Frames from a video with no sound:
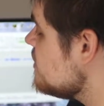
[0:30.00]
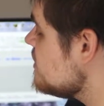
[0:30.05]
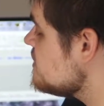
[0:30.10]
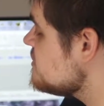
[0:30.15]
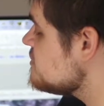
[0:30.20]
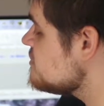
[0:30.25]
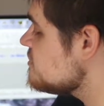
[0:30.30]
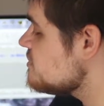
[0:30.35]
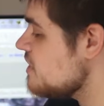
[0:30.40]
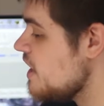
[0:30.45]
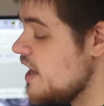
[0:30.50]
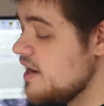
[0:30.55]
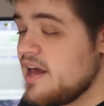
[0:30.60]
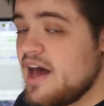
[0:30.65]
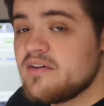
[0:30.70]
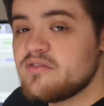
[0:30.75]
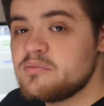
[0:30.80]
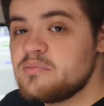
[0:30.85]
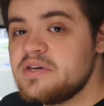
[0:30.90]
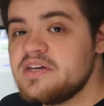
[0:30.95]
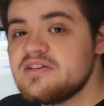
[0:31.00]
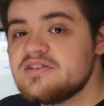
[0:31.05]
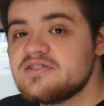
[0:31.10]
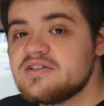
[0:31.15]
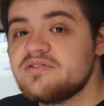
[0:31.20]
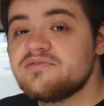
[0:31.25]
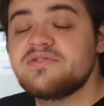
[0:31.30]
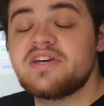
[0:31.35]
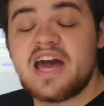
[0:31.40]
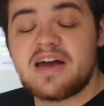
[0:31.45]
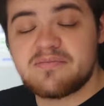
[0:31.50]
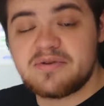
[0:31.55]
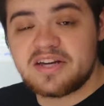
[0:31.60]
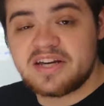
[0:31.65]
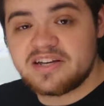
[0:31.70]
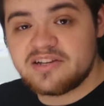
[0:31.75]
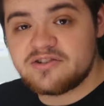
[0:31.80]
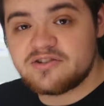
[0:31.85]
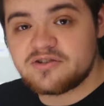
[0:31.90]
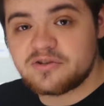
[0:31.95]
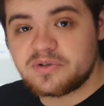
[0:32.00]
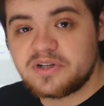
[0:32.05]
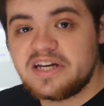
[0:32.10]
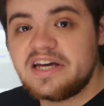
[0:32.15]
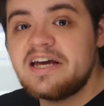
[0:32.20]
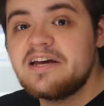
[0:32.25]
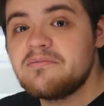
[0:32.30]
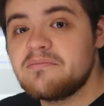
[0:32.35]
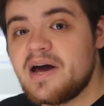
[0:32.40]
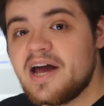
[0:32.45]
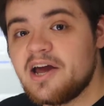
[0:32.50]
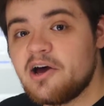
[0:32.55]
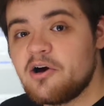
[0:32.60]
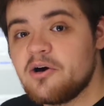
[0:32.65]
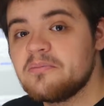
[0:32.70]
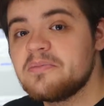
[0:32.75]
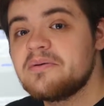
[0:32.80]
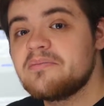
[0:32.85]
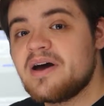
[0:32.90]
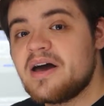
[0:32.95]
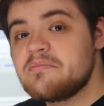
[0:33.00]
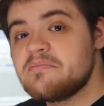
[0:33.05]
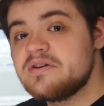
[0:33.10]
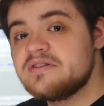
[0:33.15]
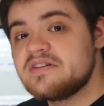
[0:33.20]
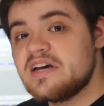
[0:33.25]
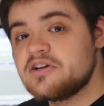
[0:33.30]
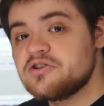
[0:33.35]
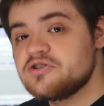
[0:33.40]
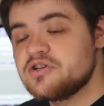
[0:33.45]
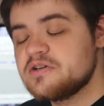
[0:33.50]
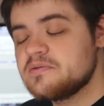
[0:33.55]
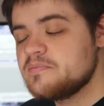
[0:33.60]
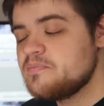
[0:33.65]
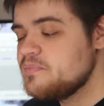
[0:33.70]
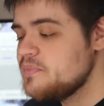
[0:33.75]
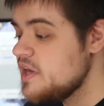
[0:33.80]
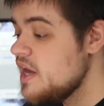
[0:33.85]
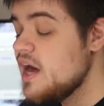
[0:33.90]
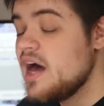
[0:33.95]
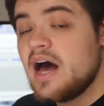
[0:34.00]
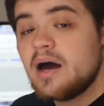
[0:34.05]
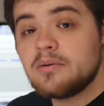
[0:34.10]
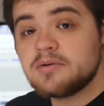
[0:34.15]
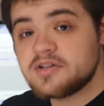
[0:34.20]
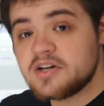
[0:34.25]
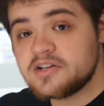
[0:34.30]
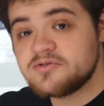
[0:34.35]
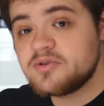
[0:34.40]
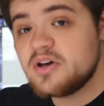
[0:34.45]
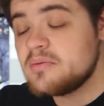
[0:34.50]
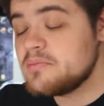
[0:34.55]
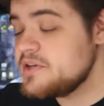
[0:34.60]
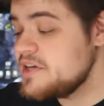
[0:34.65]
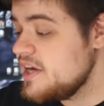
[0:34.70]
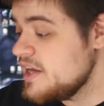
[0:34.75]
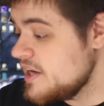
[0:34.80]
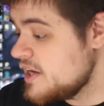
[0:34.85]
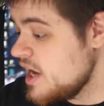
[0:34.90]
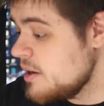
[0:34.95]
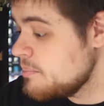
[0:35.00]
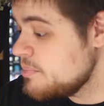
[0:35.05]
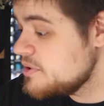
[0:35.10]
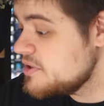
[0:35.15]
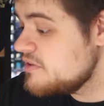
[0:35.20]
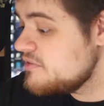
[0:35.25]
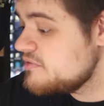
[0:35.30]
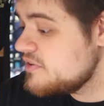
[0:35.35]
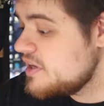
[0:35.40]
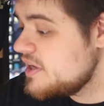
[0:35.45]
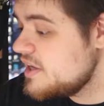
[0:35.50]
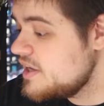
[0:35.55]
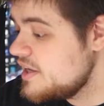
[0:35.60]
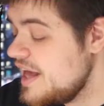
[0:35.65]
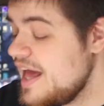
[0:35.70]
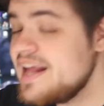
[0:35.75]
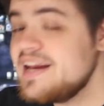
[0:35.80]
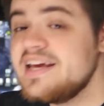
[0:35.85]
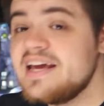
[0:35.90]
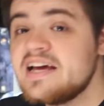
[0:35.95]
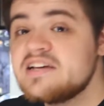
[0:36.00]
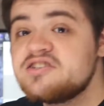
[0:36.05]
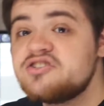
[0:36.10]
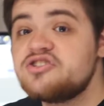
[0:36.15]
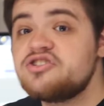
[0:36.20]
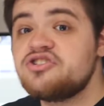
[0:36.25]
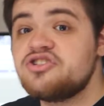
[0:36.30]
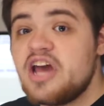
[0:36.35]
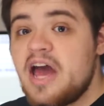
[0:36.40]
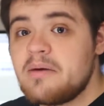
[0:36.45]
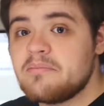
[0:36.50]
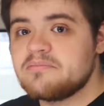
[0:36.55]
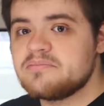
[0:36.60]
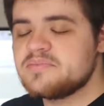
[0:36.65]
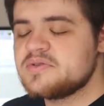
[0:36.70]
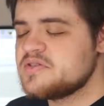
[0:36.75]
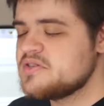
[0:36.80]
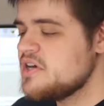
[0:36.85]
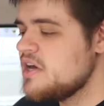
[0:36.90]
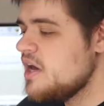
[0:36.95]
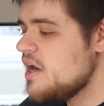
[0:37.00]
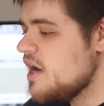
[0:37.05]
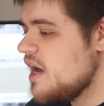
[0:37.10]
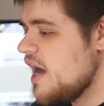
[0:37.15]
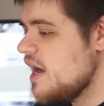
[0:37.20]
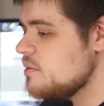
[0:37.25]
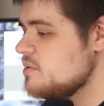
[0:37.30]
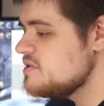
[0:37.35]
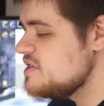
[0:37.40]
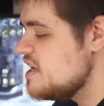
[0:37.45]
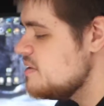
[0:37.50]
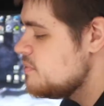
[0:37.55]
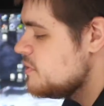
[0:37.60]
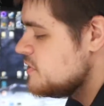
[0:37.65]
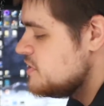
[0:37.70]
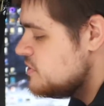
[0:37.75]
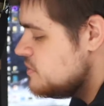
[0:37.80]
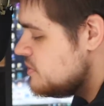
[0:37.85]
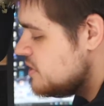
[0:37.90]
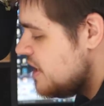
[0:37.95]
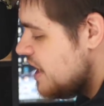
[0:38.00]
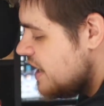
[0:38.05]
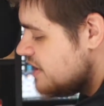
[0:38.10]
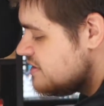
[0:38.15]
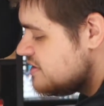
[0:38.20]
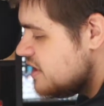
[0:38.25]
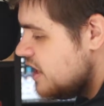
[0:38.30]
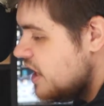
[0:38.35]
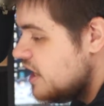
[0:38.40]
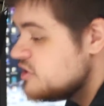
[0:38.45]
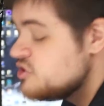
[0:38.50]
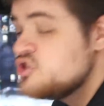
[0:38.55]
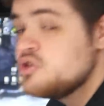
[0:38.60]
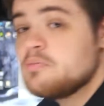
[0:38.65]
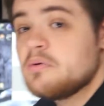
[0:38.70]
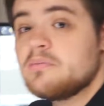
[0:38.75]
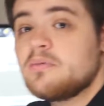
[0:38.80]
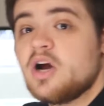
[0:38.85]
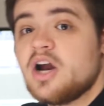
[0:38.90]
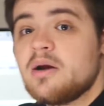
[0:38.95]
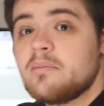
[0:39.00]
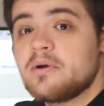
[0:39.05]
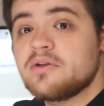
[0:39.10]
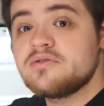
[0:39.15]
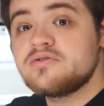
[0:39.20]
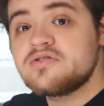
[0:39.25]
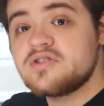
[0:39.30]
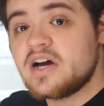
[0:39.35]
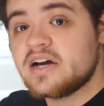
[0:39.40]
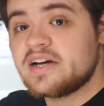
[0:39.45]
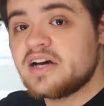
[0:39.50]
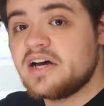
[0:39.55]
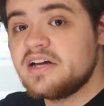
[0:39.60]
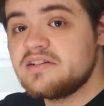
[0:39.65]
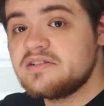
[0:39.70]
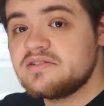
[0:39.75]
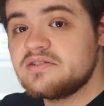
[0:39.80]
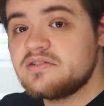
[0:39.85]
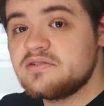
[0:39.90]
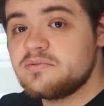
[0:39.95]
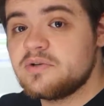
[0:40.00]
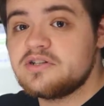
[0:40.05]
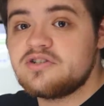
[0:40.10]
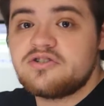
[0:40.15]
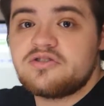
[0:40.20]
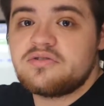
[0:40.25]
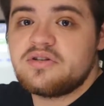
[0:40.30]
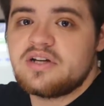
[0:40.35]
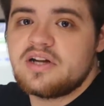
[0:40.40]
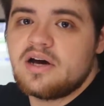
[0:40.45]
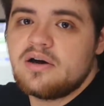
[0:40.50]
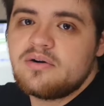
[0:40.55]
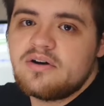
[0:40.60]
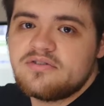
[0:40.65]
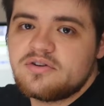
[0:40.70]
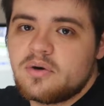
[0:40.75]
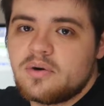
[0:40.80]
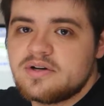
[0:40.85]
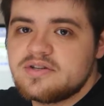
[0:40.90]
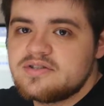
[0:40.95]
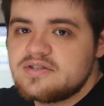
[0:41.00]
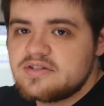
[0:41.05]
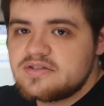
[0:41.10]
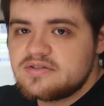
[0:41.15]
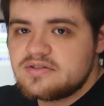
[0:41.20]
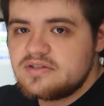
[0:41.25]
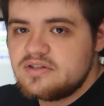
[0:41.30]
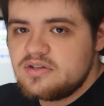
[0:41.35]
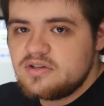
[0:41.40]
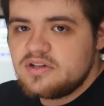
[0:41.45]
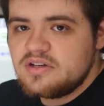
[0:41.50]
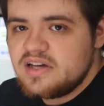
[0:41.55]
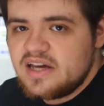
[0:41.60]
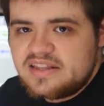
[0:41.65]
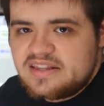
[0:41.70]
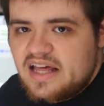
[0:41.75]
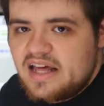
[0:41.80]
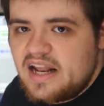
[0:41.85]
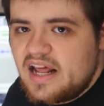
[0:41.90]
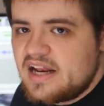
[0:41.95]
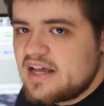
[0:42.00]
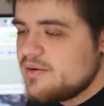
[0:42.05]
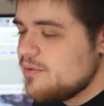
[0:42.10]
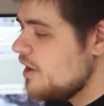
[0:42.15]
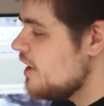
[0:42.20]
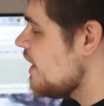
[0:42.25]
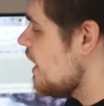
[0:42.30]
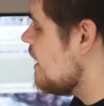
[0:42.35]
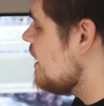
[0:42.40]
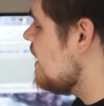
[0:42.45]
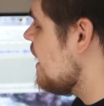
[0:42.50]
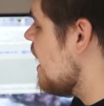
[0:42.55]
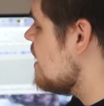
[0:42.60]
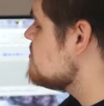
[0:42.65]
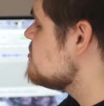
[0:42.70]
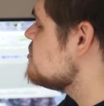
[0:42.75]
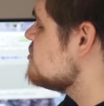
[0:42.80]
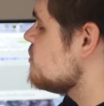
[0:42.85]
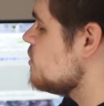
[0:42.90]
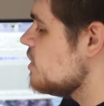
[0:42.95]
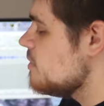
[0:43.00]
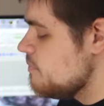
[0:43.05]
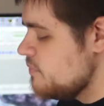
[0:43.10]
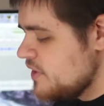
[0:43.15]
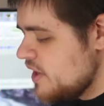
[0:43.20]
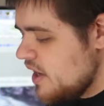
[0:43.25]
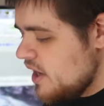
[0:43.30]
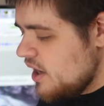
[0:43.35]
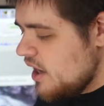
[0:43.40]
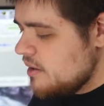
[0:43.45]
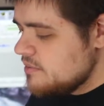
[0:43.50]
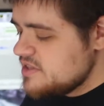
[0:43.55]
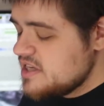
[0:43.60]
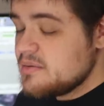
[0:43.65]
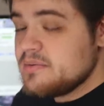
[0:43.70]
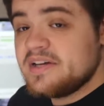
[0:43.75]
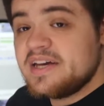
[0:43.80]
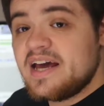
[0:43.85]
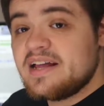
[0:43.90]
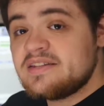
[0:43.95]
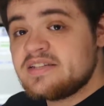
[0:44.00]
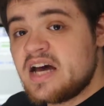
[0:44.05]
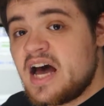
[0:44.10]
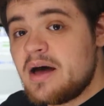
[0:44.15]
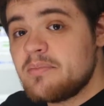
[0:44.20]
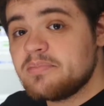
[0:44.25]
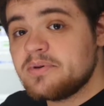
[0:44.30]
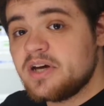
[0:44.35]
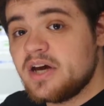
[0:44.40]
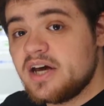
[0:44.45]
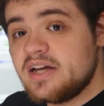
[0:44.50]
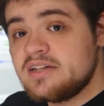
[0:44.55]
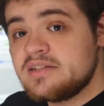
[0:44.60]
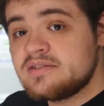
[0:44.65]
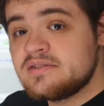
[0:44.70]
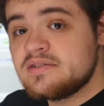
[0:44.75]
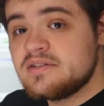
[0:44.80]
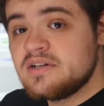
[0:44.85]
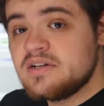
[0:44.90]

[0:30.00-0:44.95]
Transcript: this and have a piece of gaming history in my home in my possession. I was also able to get a couple of uh, NES gems. I was able to get uh, Super Mario Brothers Duck Hunt, which, you know, of course, is you can get that anywhere at any game store. I was able to get Top Gun,